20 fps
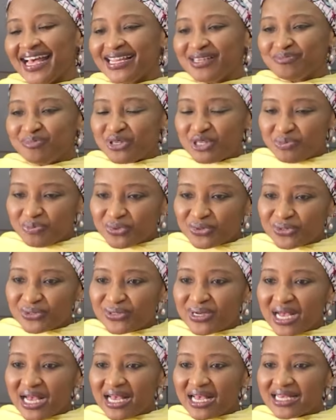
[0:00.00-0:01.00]
and
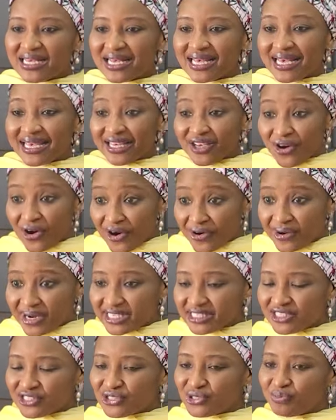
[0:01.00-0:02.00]
people are
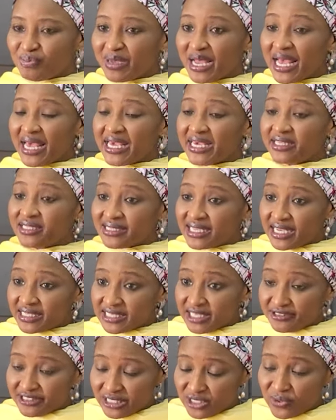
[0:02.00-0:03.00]
encouraged to buy it
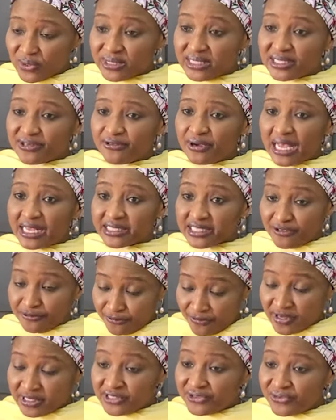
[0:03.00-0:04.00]
as a sort of as
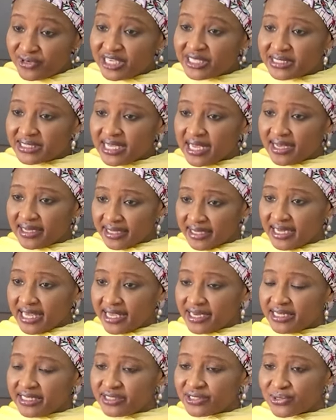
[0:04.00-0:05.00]
a fundraiser,
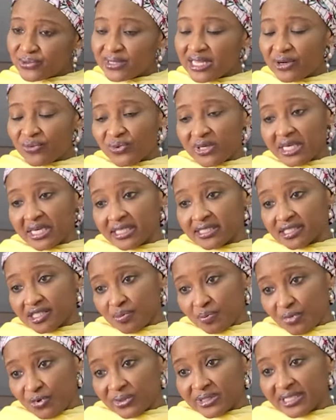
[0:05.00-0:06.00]
clearly, so that we can mm-hmm.
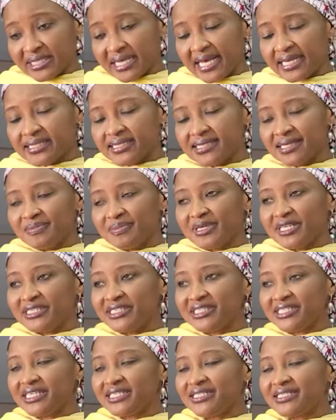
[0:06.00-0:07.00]
support cancer
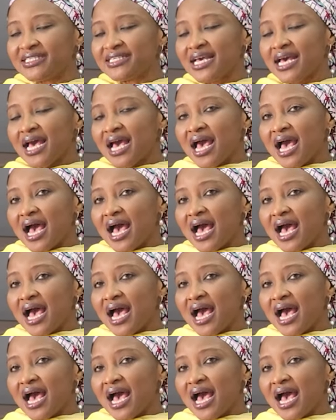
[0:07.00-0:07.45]
patients.